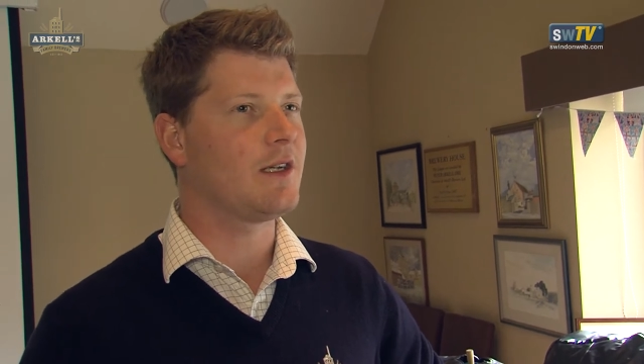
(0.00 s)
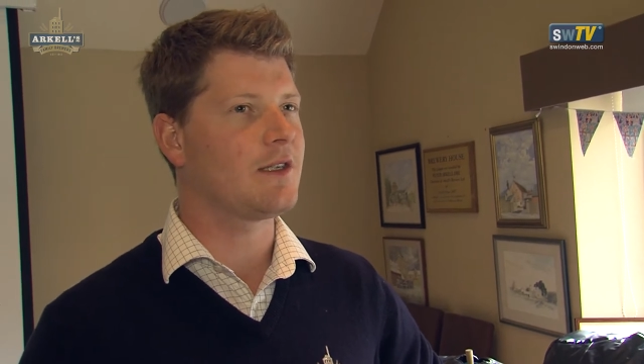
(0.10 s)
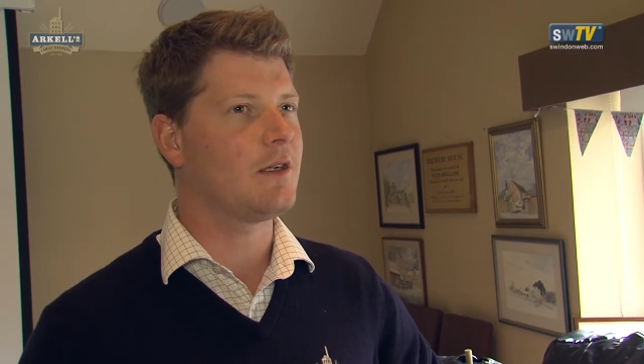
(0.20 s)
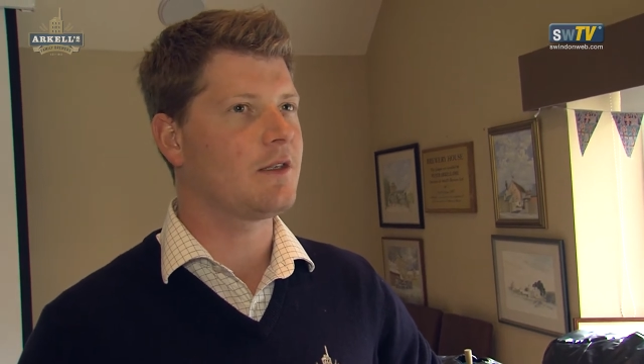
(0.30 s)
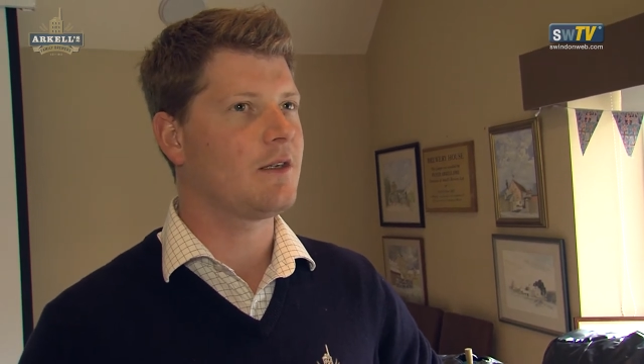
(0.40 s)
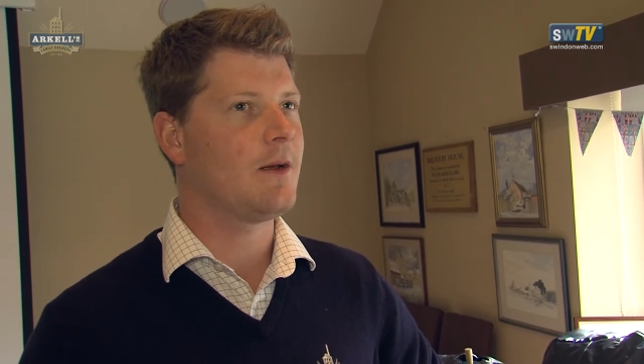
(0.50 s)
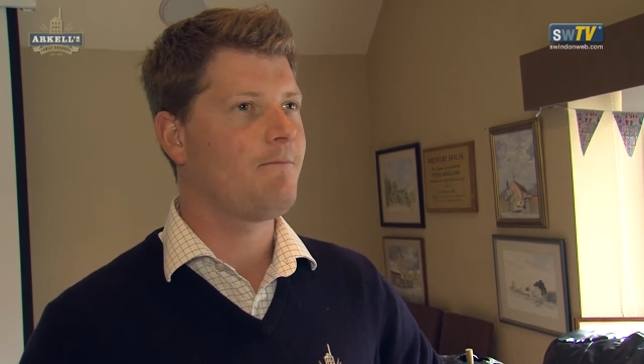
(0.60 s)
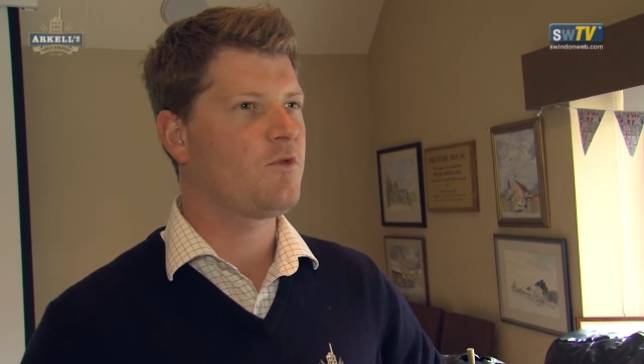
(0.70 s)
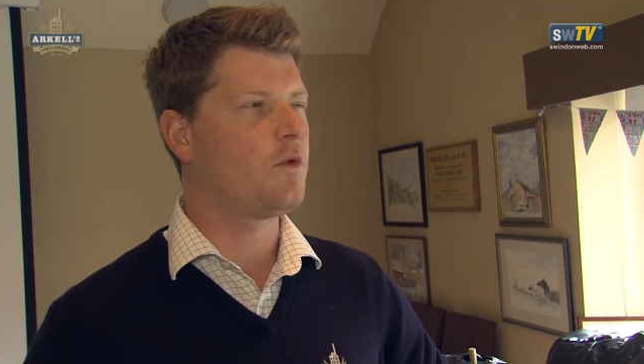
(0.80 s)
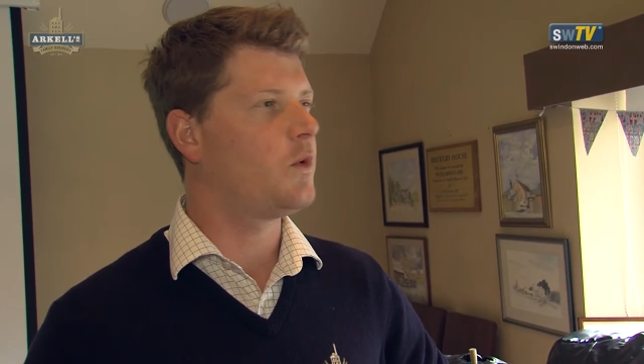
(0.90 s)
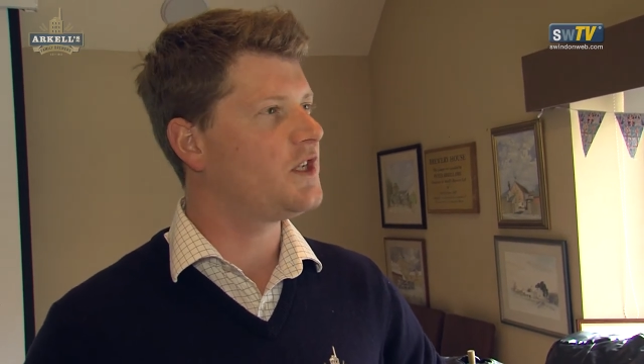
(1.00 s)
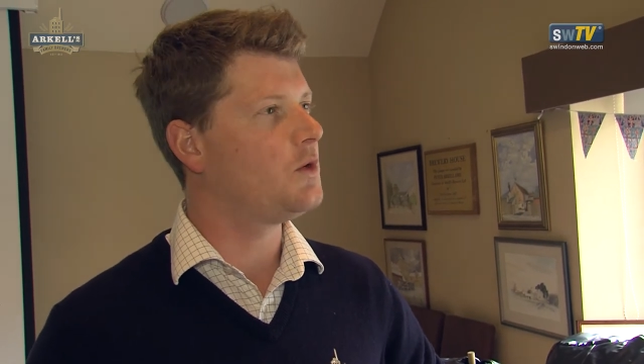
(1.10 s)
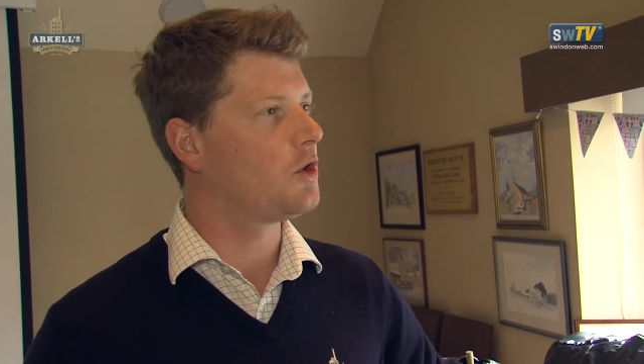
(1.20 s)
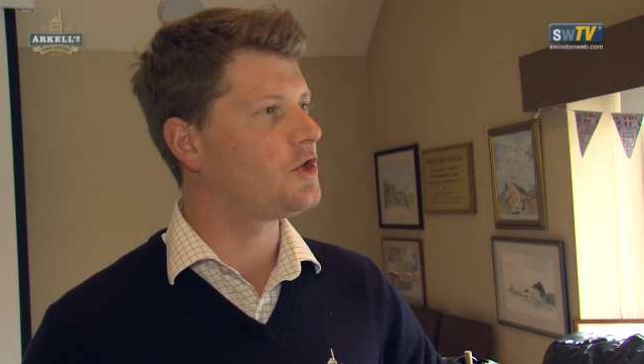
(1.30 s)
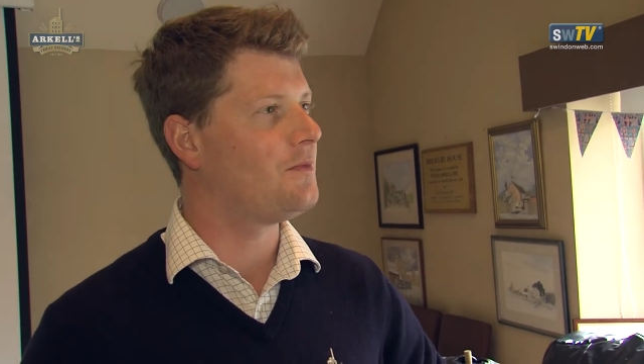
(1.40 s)
as, a, as a sort of
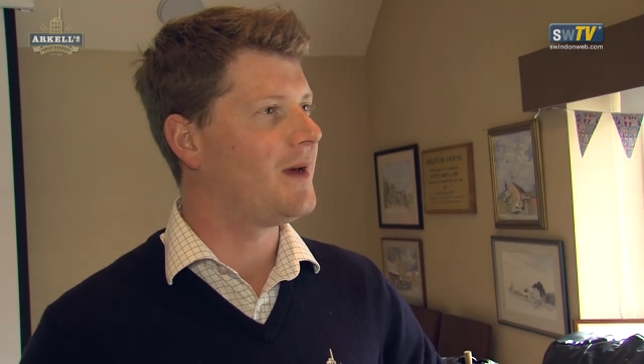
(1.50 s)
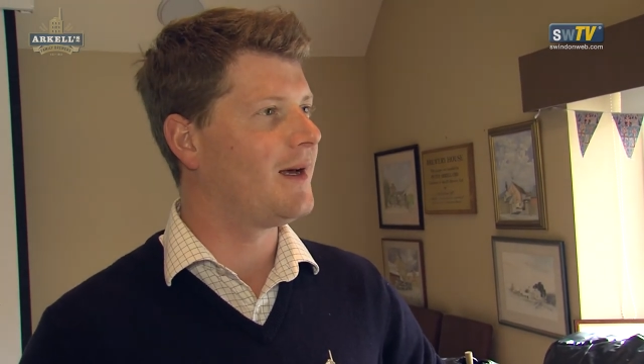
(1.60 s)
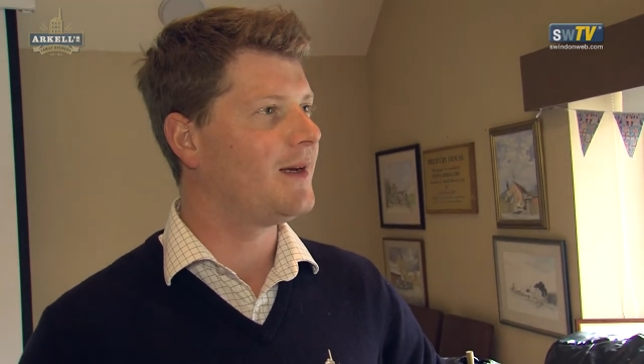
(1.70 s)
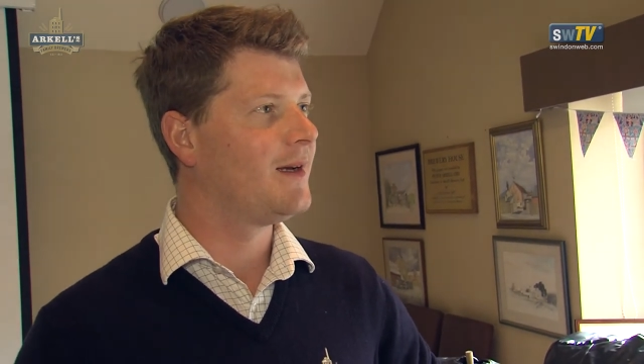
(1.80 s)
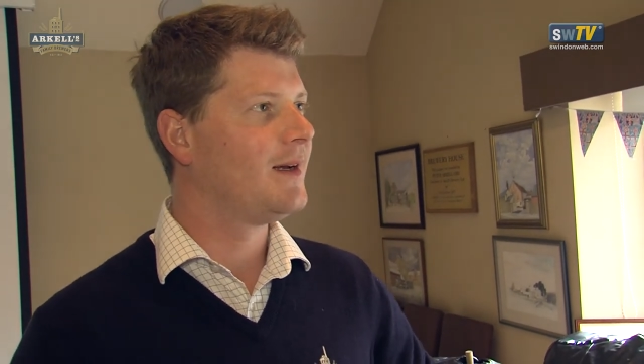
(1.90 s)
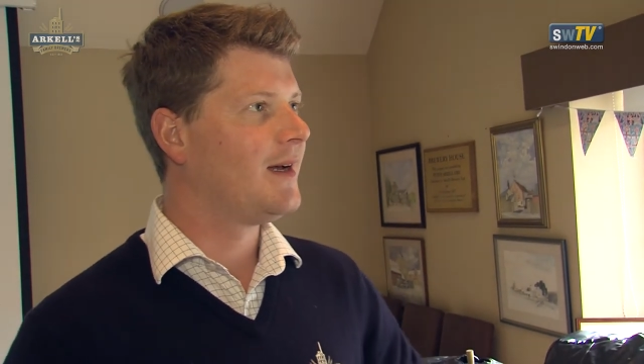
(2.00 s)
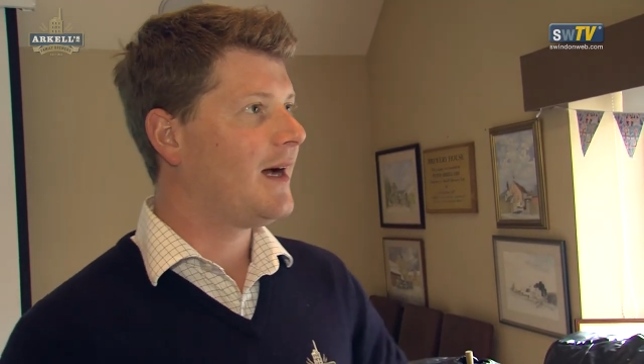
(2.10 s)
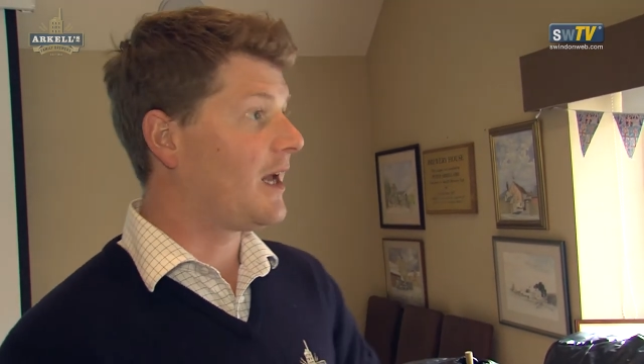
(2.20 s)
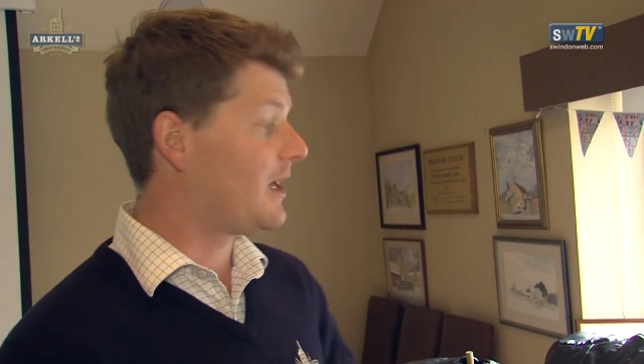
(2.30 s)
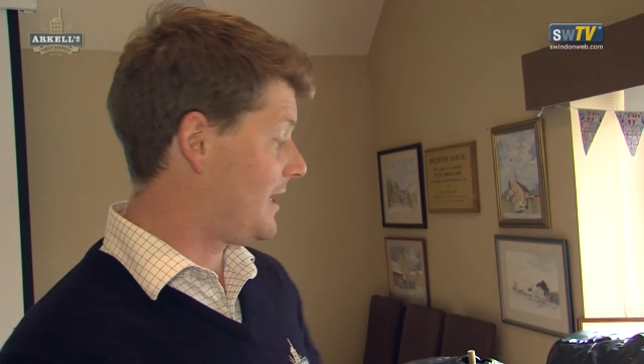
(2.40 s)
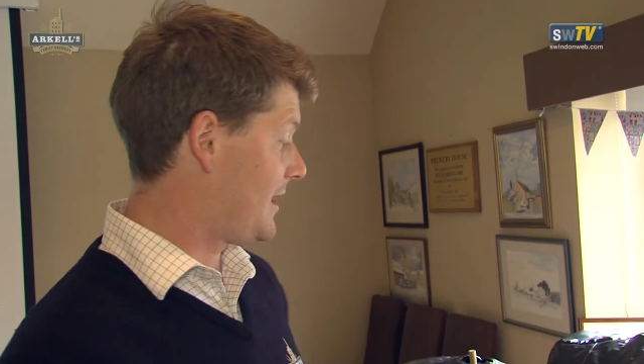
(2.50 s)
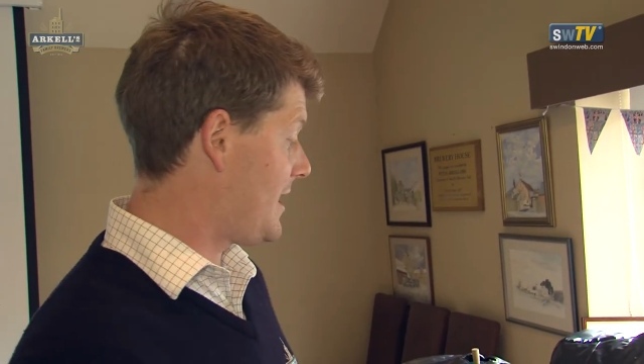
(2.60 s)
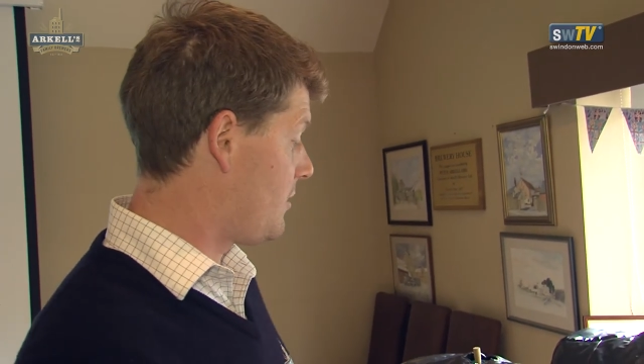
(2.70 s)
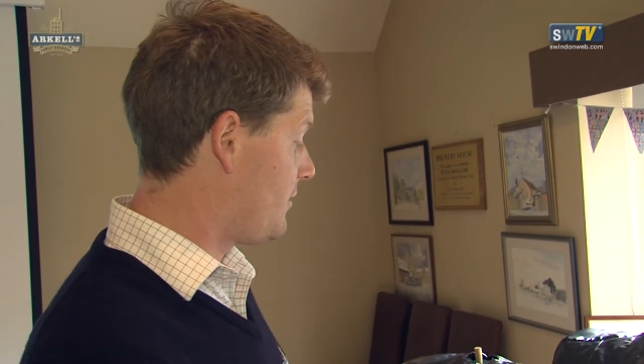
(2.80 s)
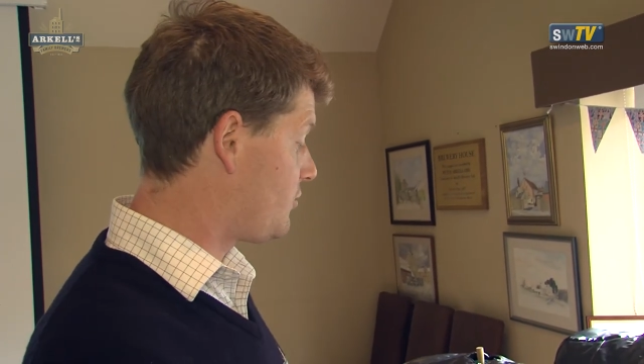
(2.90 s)
wishy-washy beer. And I think
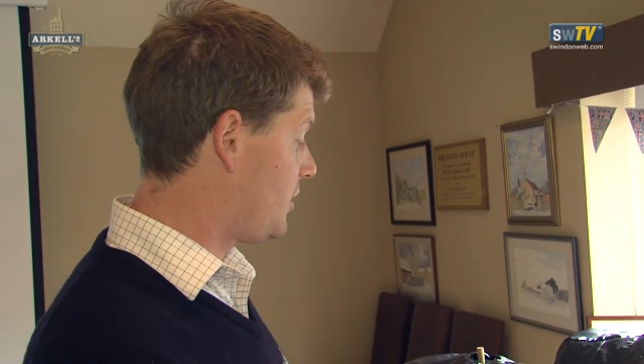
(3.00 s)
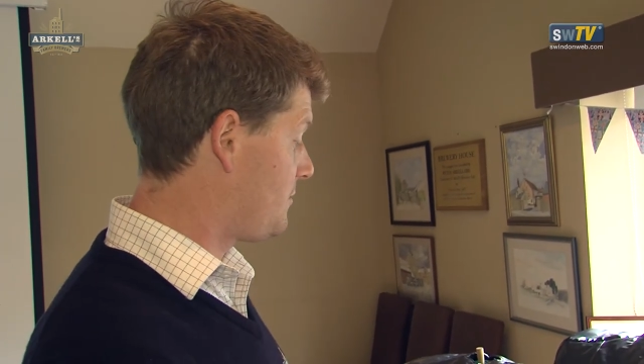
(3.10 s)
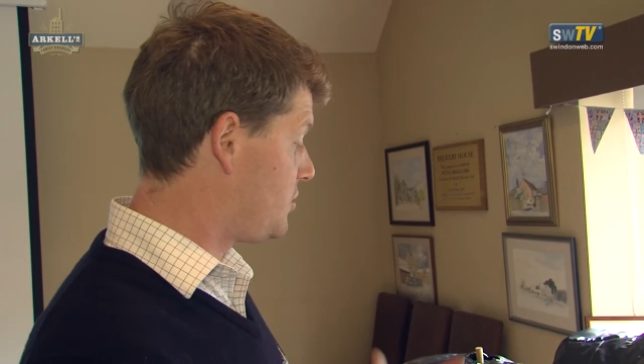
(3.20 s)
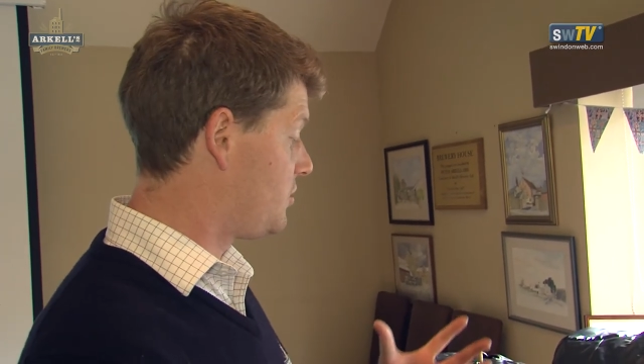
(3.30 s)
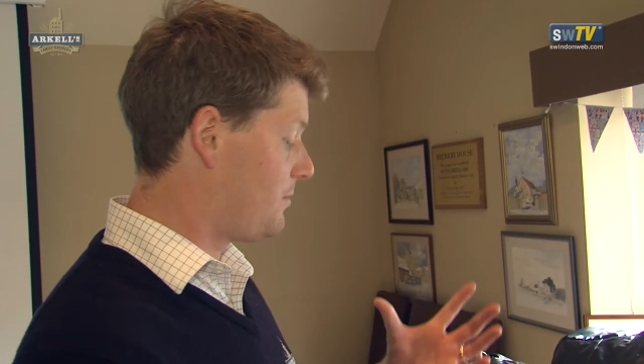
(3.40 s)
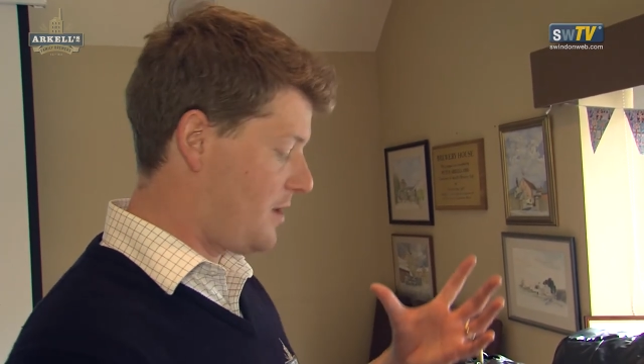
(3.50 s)
here we try to produce a